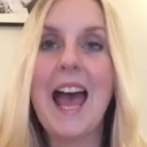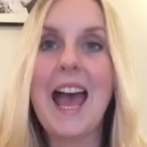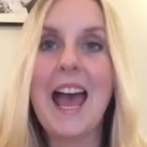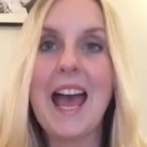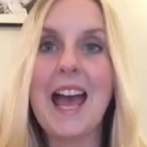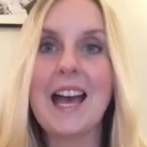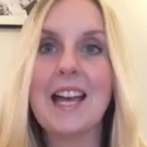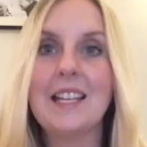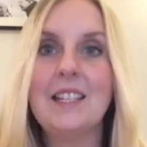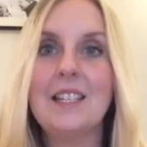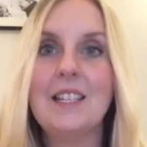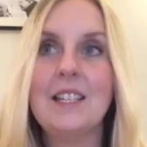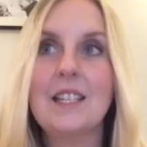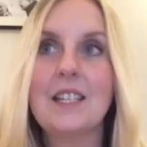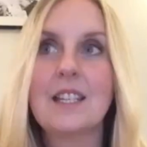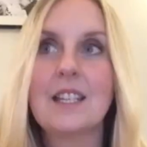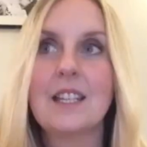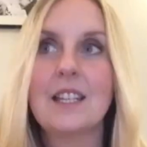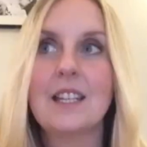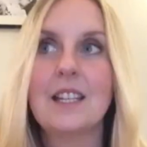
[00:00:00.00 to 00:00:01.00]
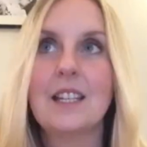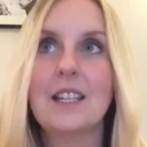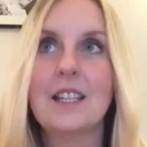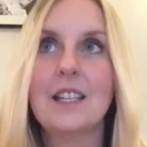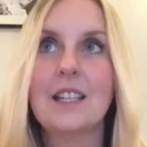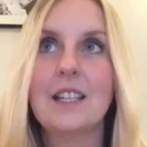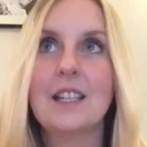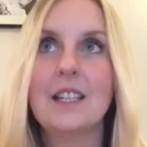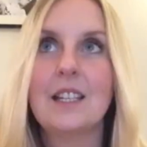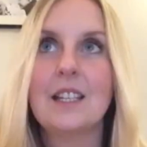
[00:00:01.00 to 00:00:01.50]
and
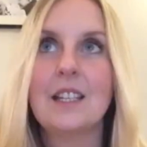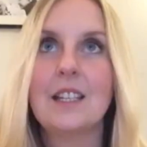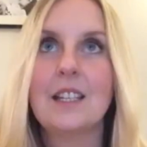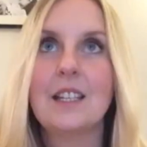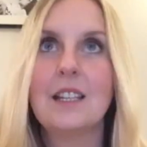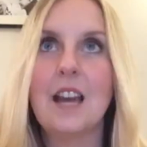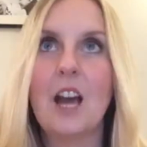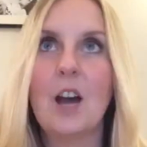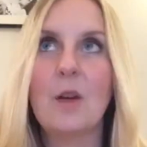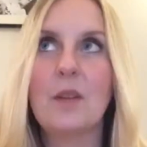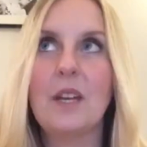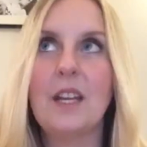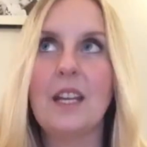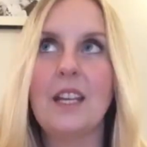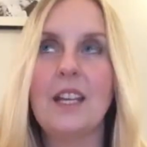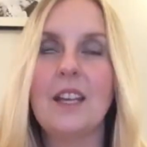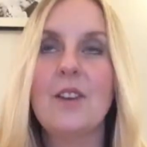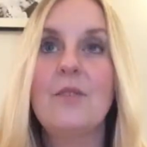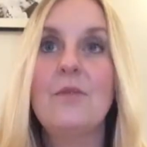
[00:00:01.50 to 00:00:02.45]
how many?